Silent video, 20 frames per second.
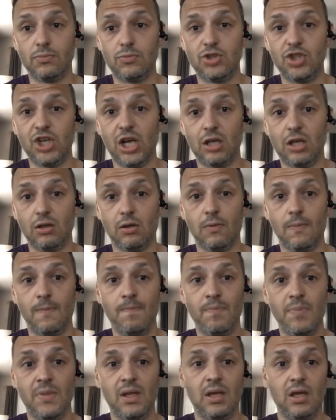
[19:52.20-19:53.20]
channel
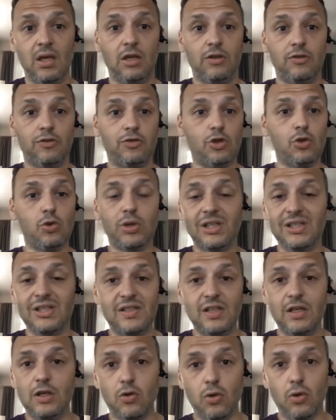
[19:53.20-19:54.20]
is you can
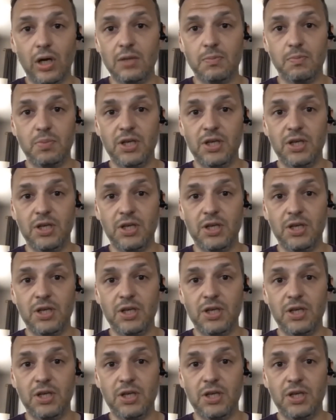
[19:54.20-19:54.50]
see great